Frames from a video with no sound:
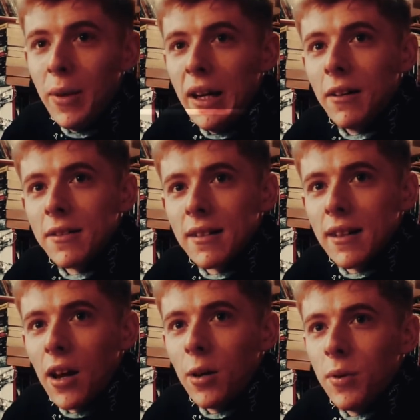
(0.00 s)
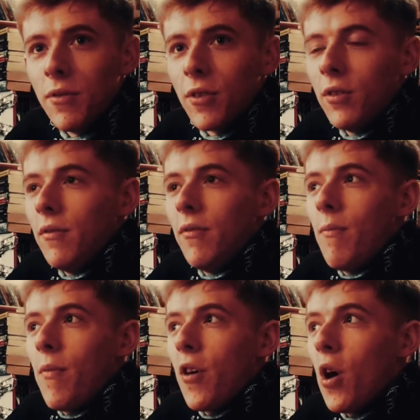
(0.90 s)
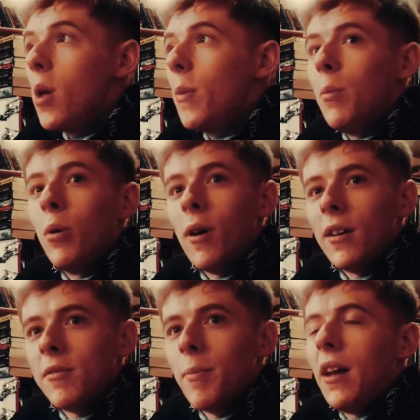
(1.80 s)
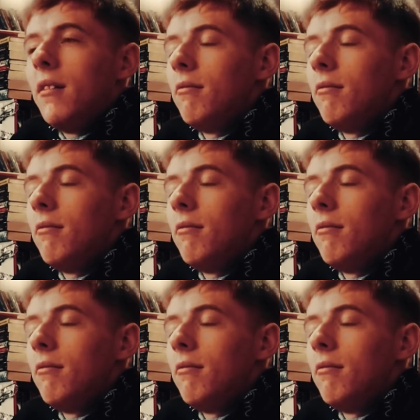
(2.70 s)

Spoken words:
being able to stand up in front of 30 people who I'd spent